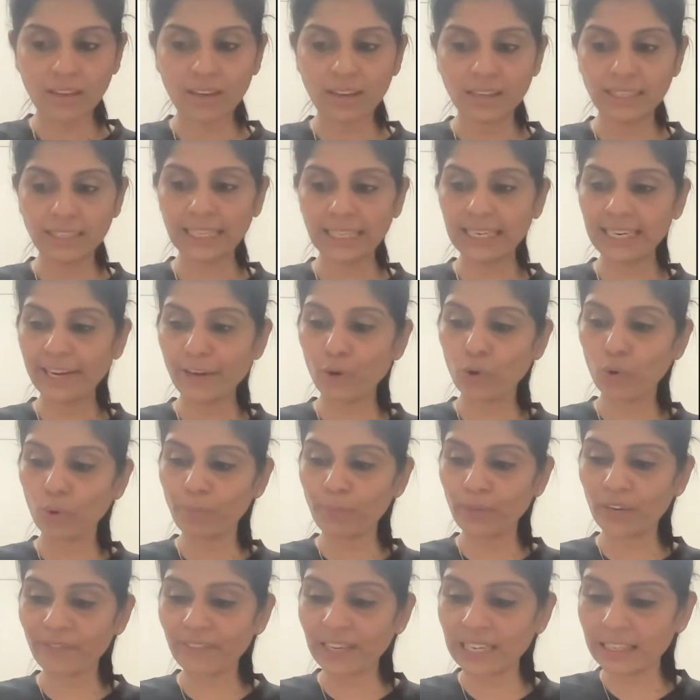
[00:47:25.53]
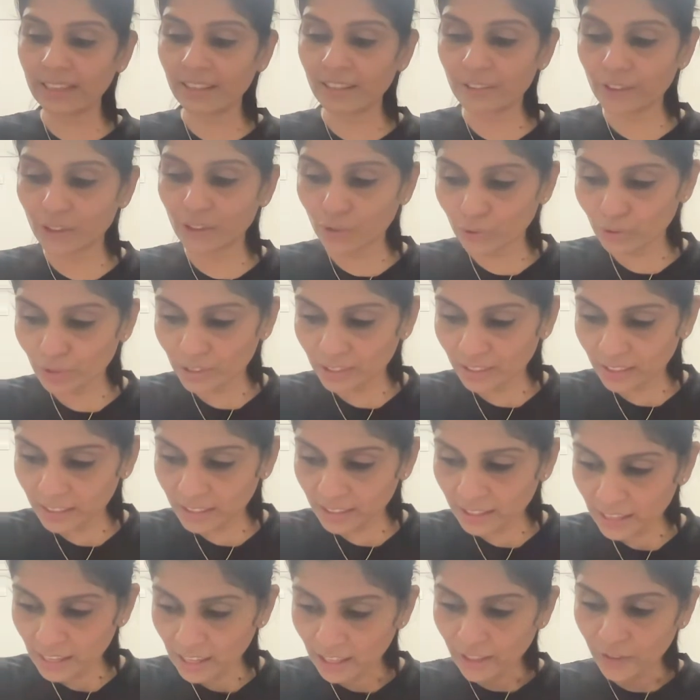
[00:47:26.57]
Yeah, I hope you have understood this.
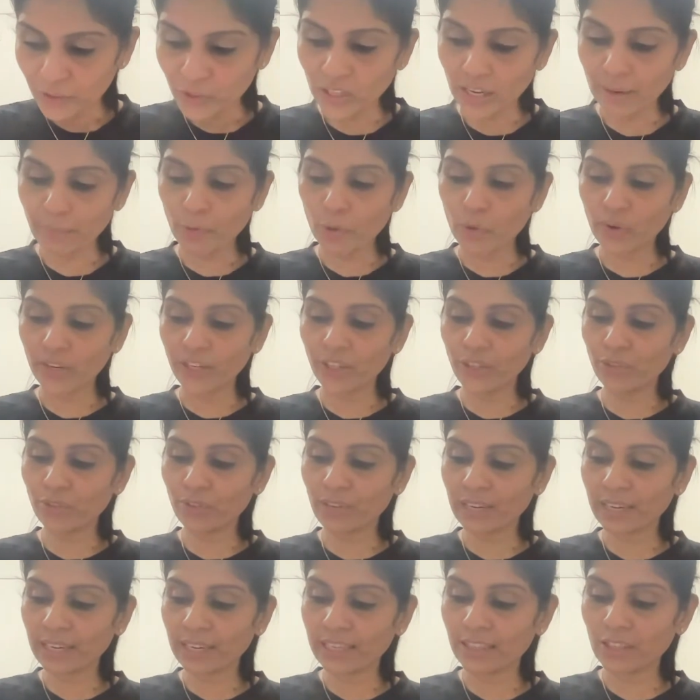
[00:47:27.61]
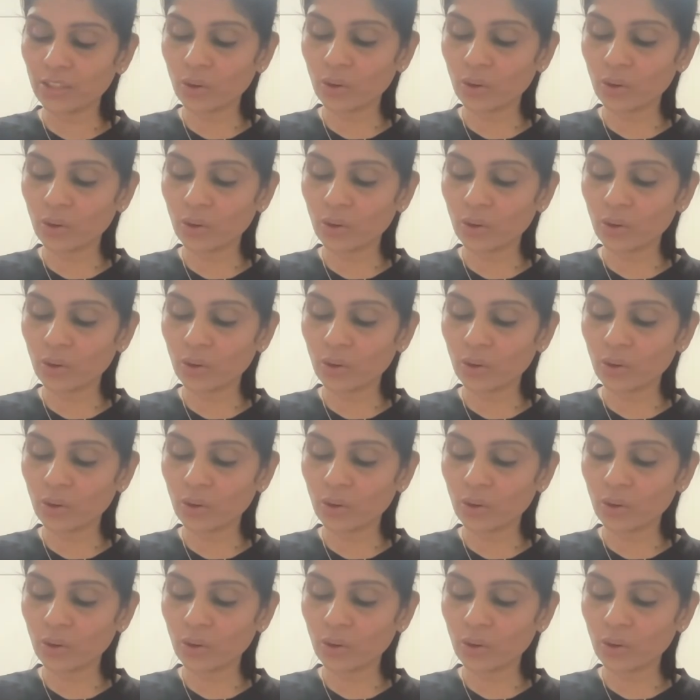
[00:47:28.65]
So I'm going to write